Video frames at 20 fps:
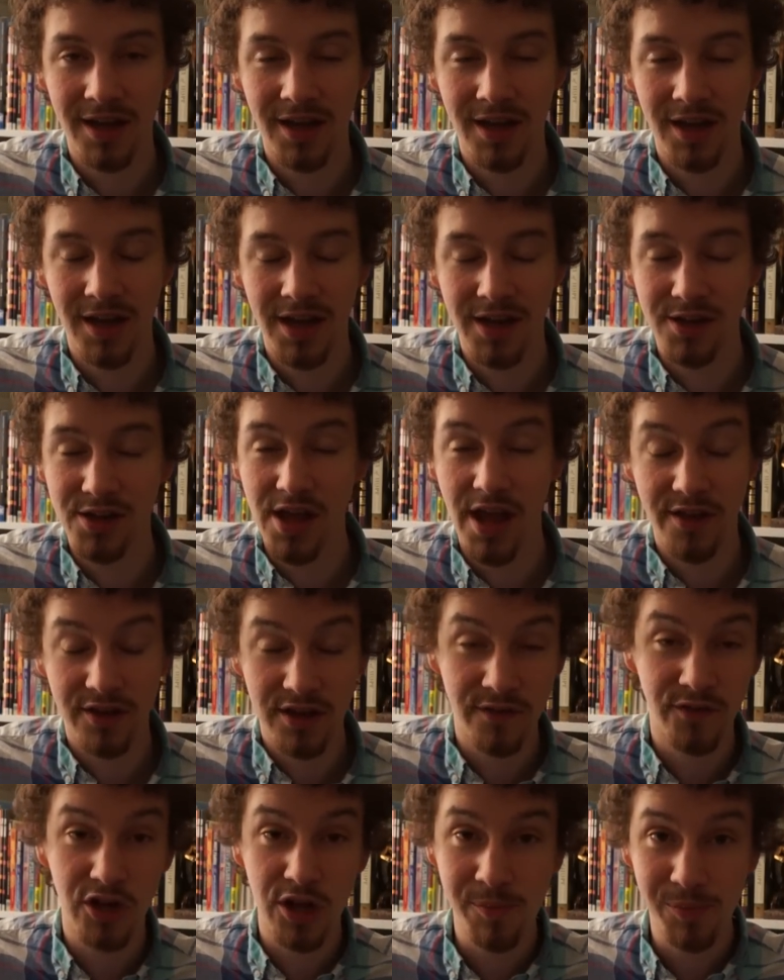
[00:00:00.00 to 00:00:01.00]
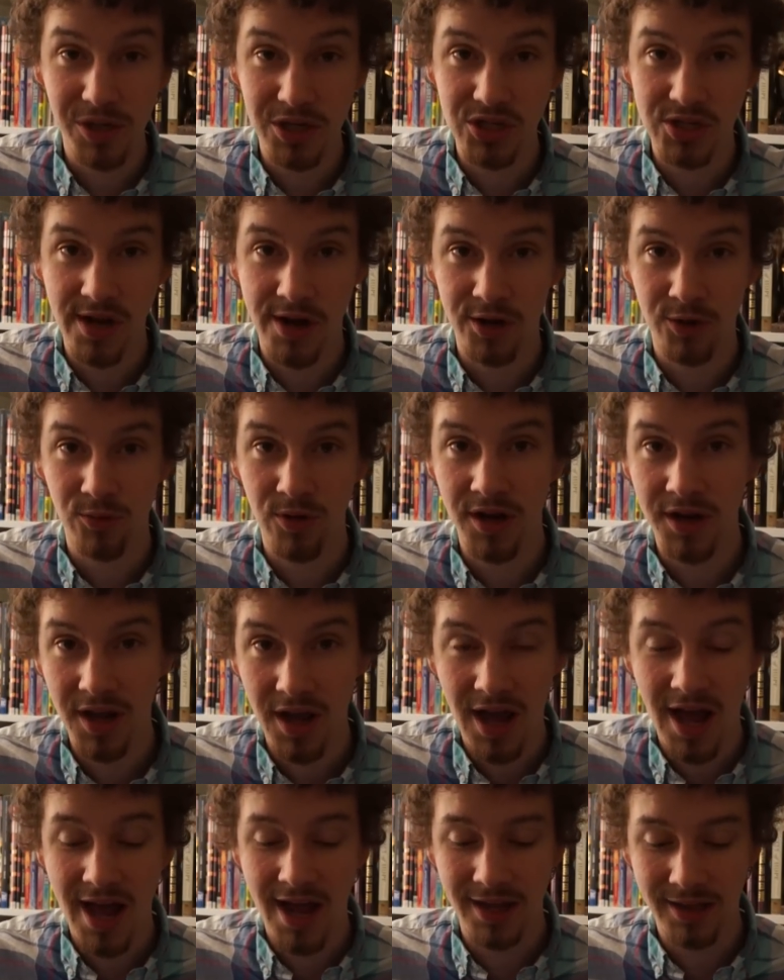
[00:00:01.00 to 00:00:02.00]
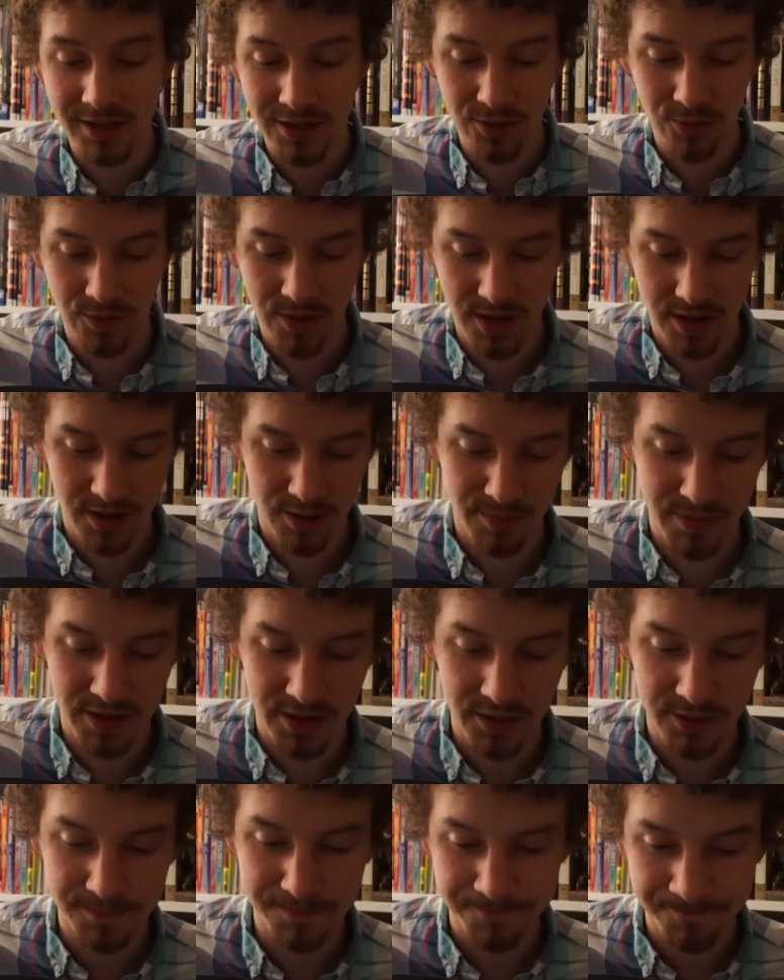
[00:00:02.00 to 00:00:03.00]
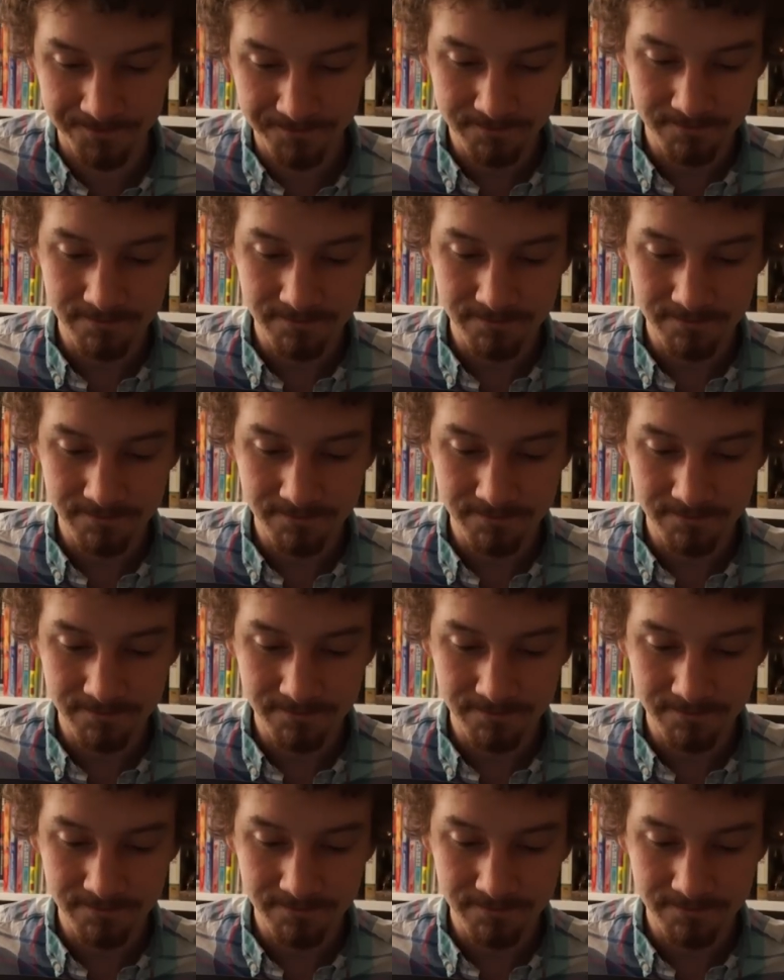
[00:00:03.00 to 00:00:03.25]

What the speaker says: And if you didn't play Shadowrun, highly recommend it.